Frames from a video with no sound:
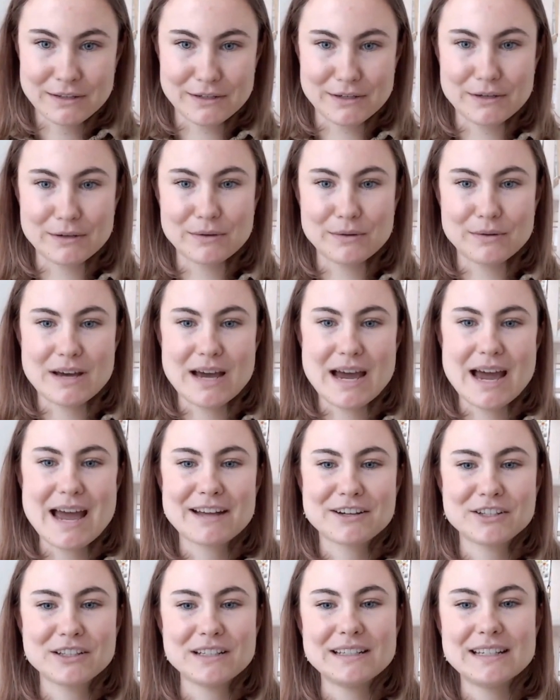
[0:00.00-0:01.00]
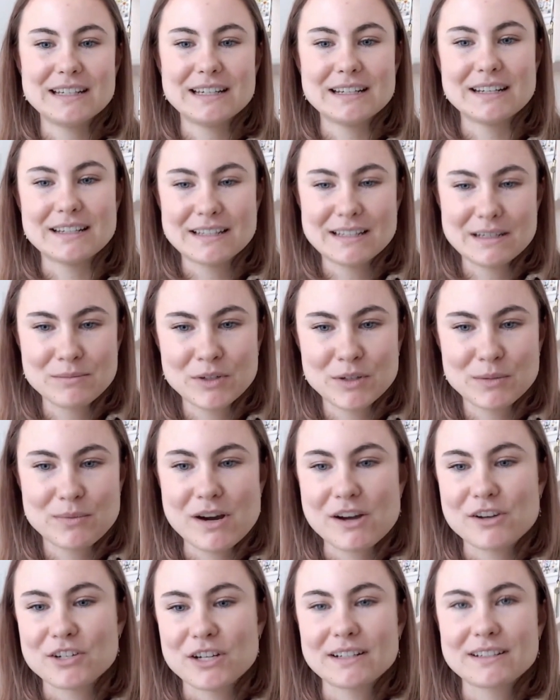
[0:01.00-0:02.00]
So I actually did a similar
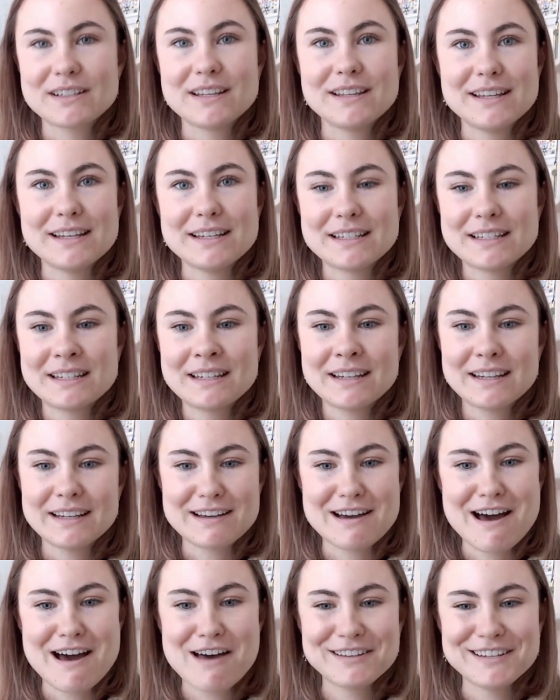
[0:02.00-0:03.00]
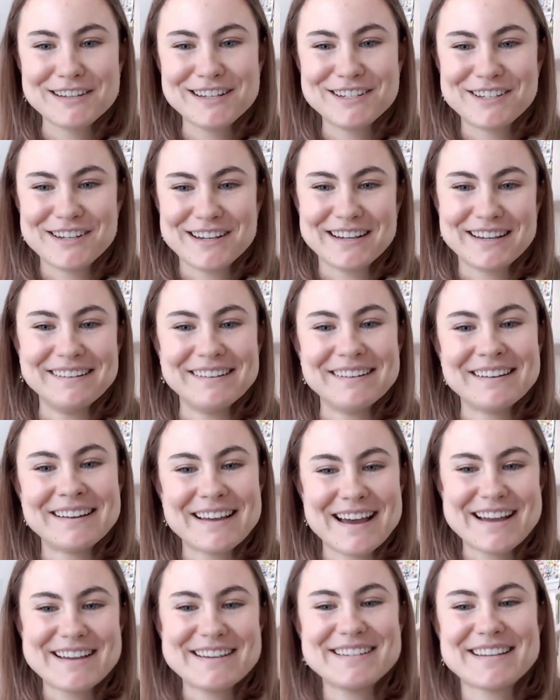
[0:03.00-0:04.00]
project to this in college, and
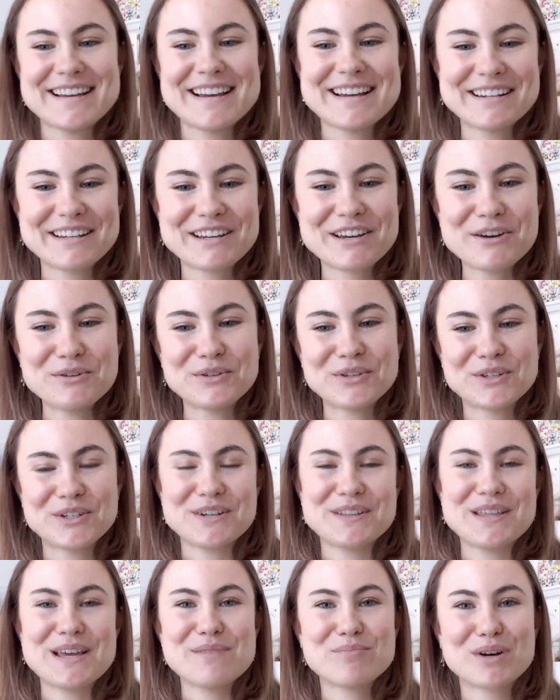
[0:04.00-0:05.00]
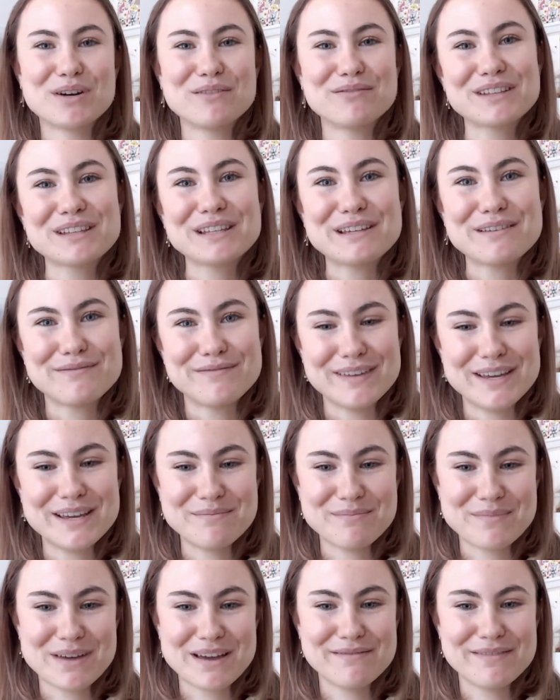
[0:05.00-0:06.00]
I designed a coaster that perfectly
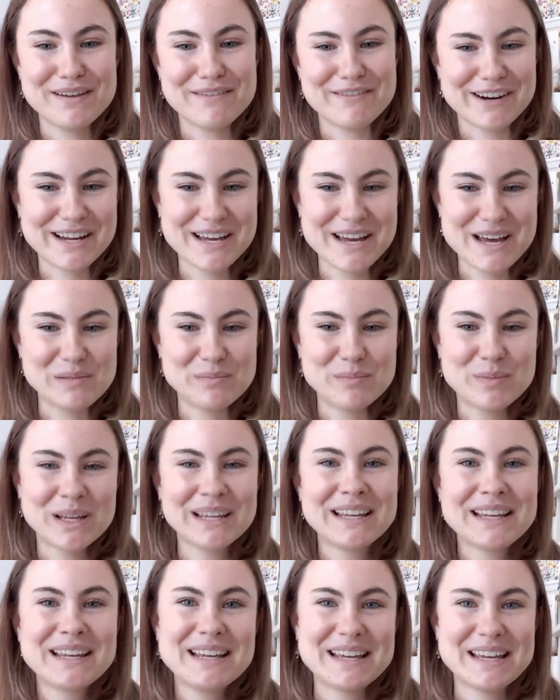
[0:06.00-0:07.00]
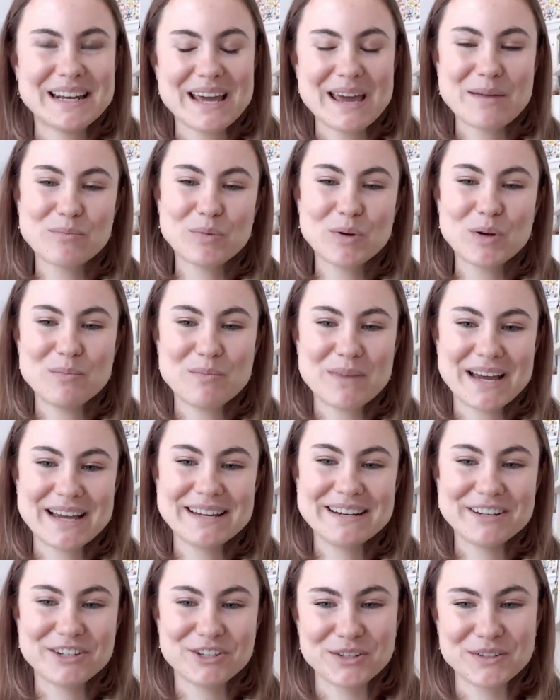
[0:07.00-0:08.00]
fit my favorite cup, and I put my
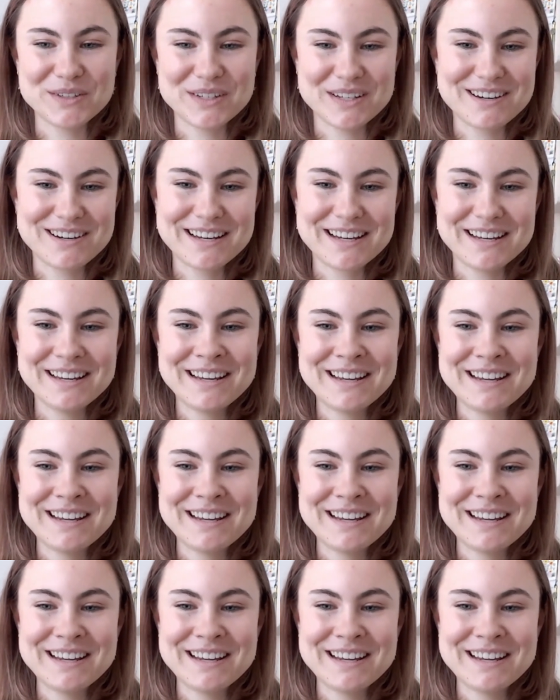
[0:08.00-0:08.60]
initials on it.